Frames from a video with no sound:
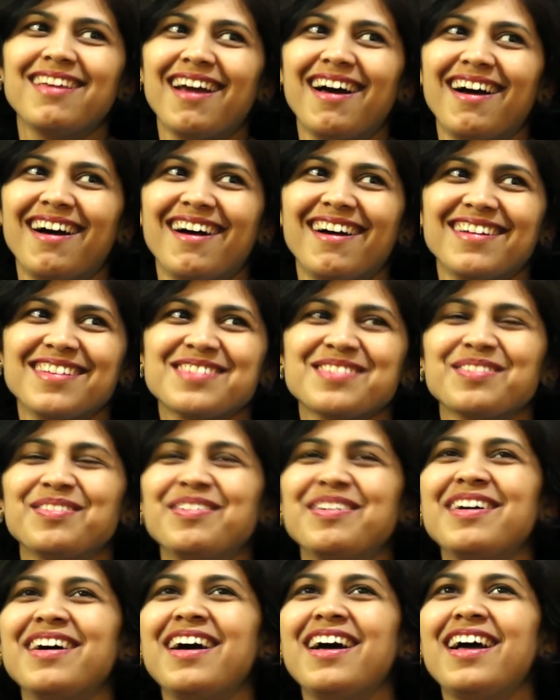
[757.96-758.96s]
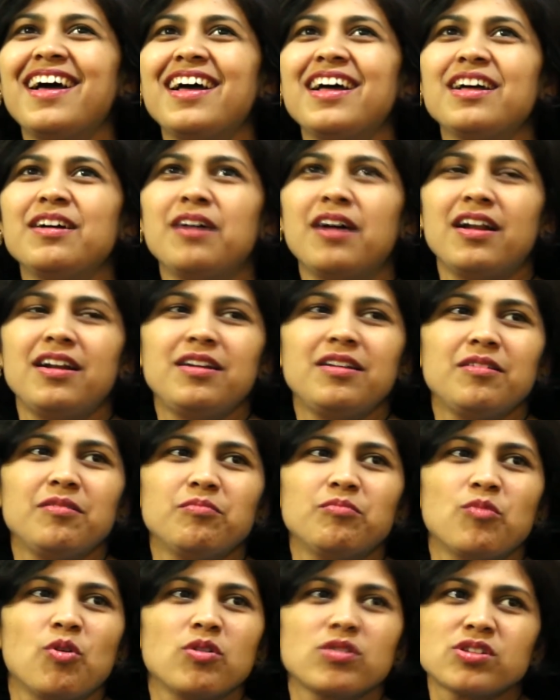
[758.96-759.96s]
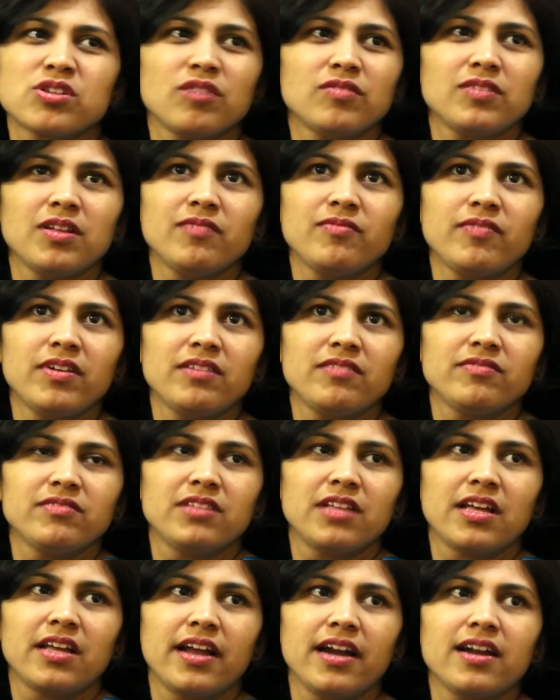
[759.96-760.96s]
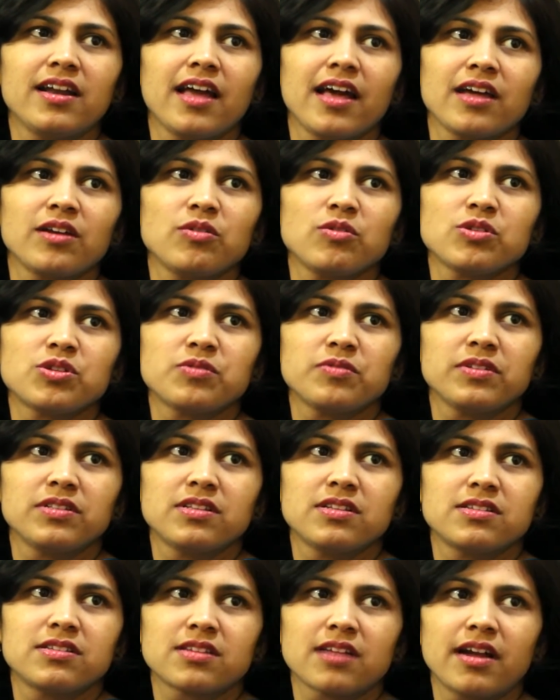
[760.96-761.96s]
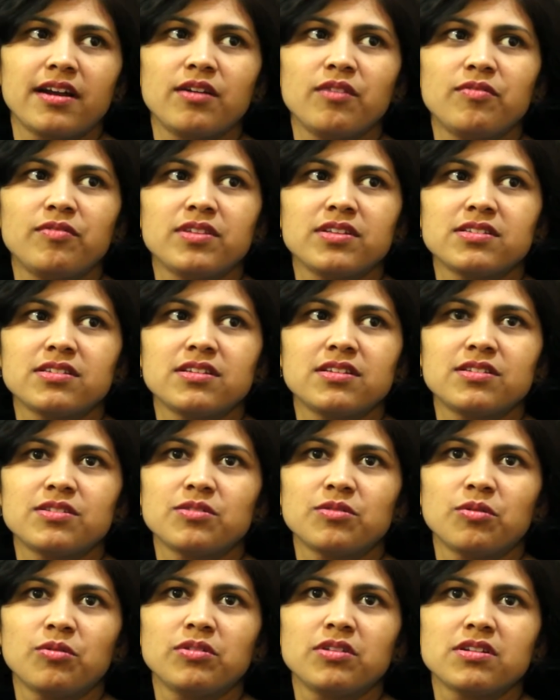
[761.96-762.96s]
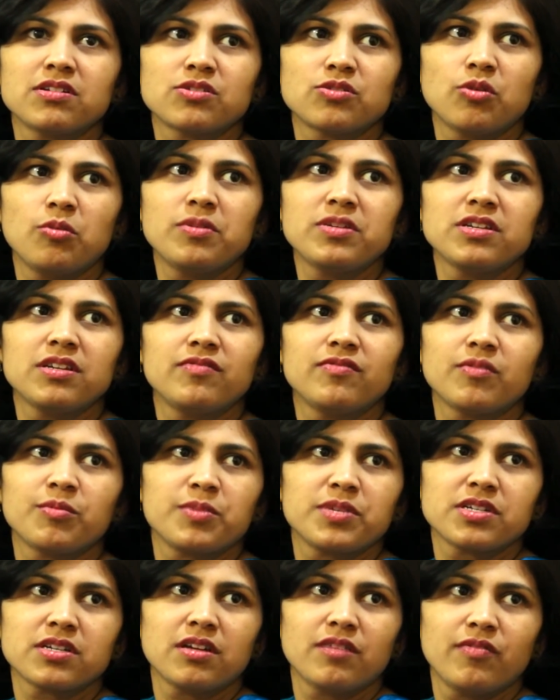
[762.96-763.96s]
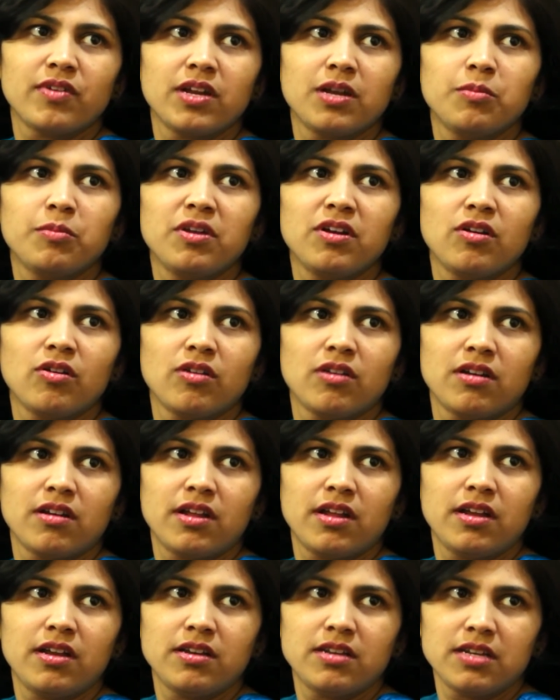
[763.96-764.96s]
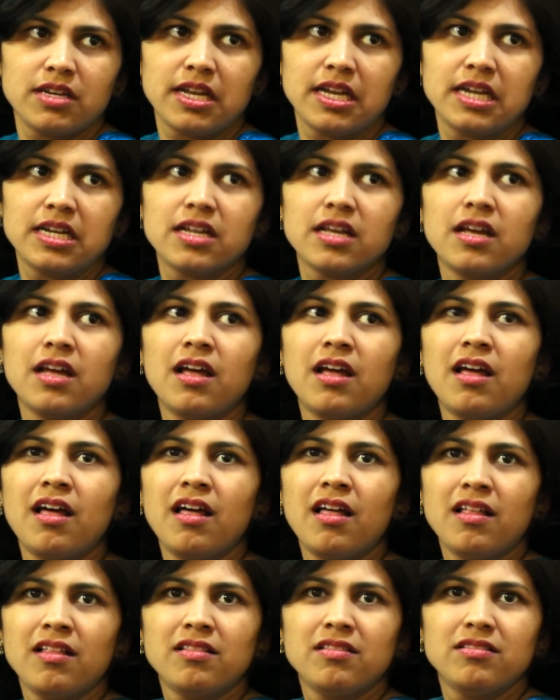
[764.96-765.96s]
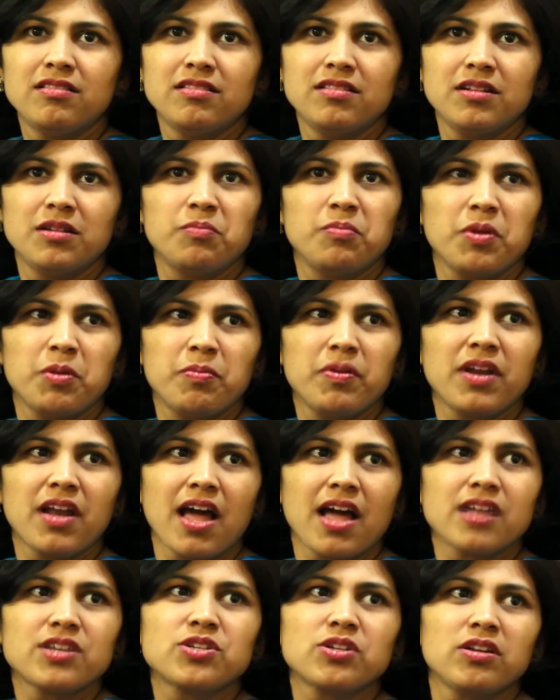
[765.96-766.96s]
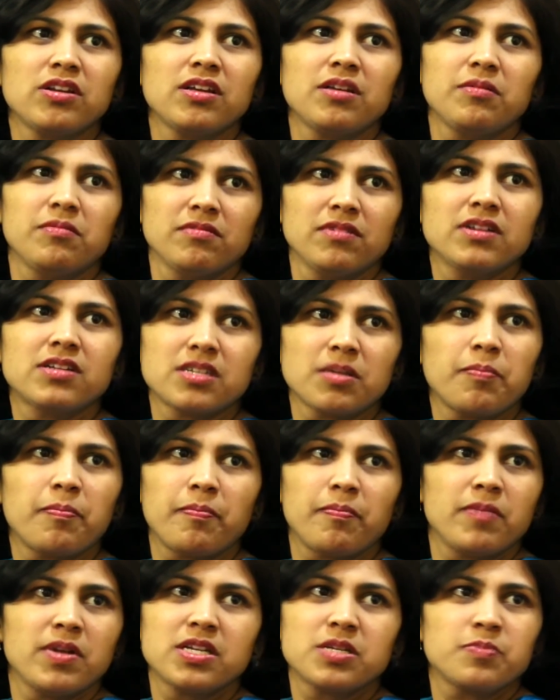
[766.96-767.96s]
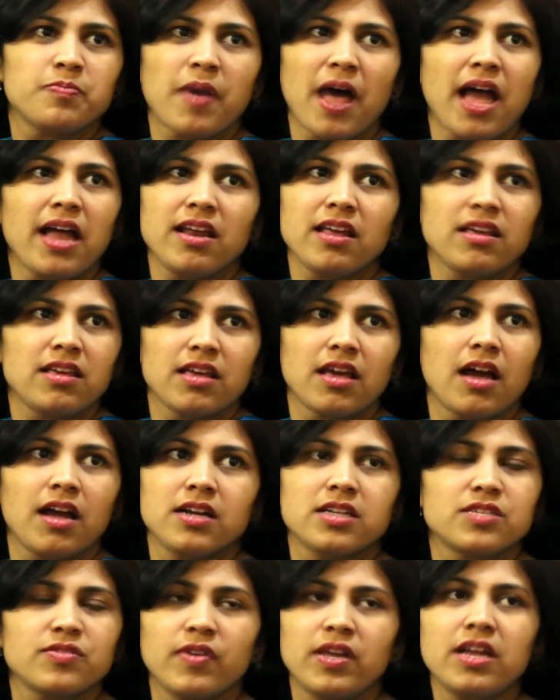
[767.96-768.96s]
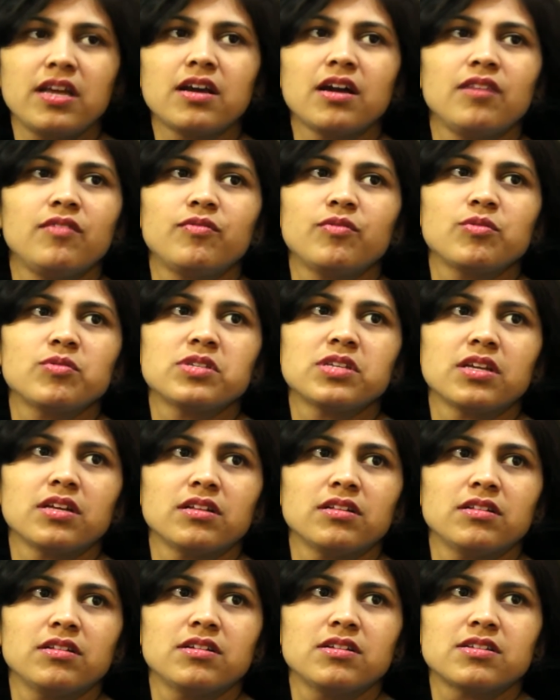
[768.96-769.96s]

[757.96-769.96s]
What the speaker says: Yeah, so and most of them, when they get diagnosed with this kind of disease, you know, there is so much information available on internet. People actually, it's panic. Yeah, it's very confusing.